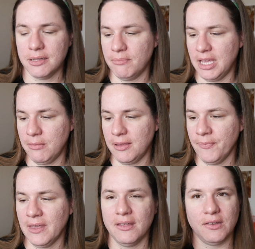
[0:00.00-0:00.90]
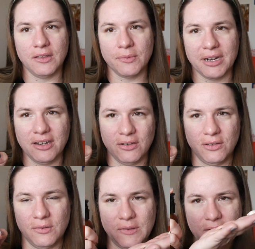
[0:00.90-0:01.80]
Maybe. So this one I do
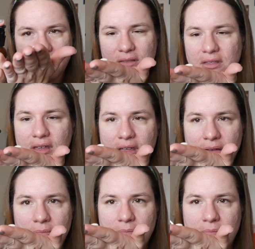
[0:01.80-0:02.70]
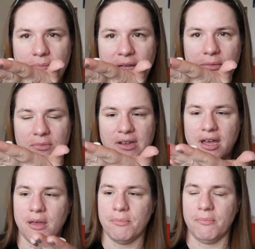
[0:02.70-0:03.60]
use the pump
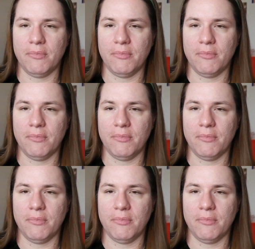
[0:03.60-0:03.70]
top.